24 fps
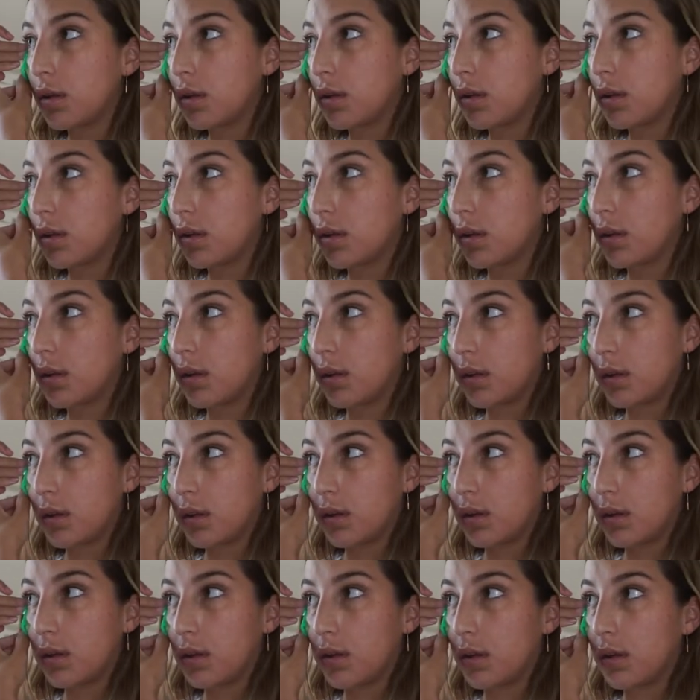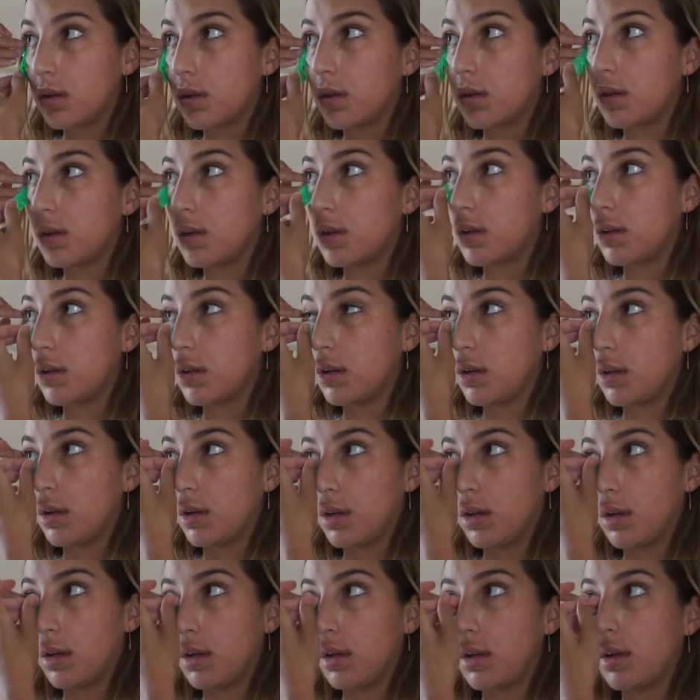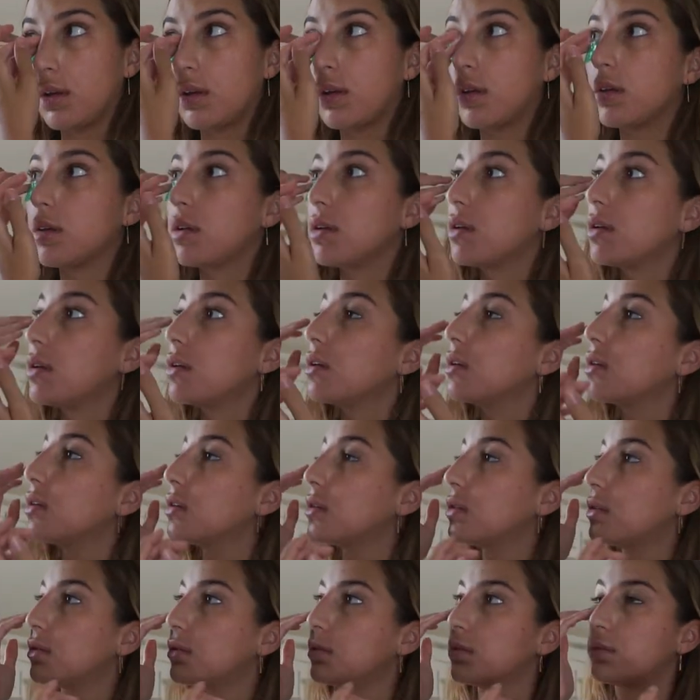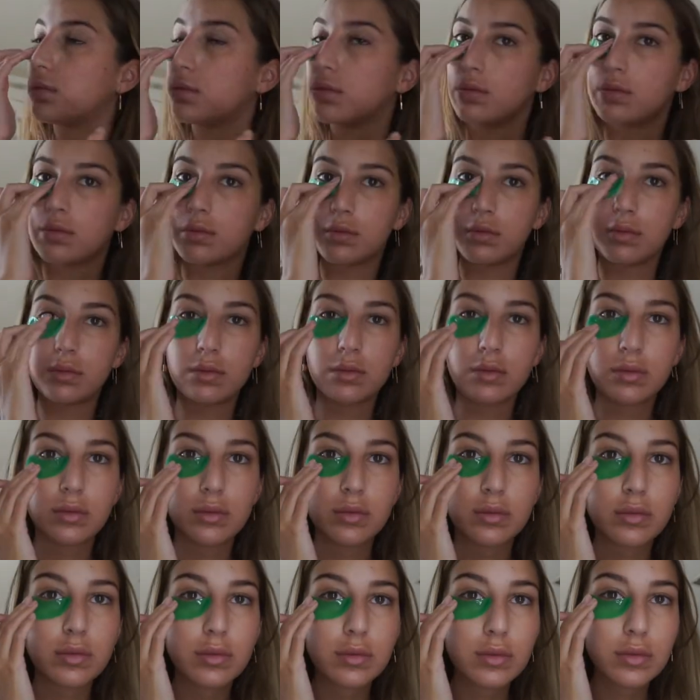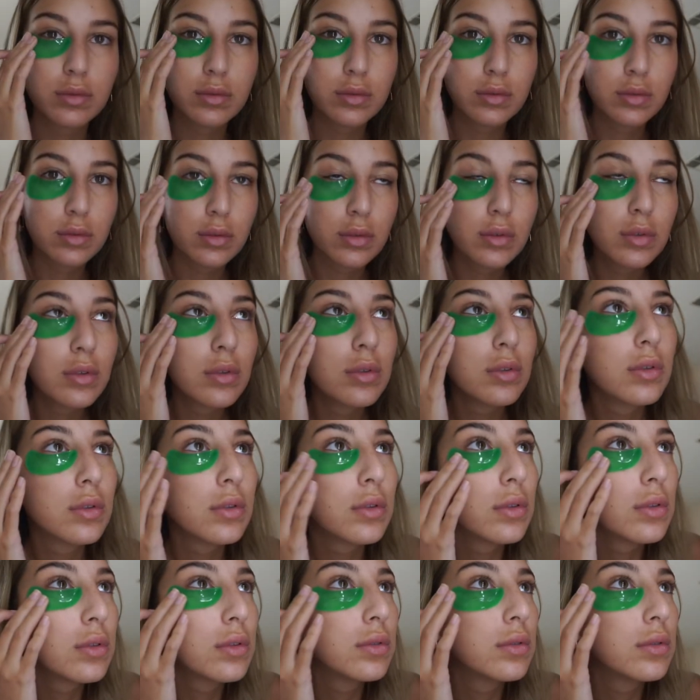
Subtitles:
(silence)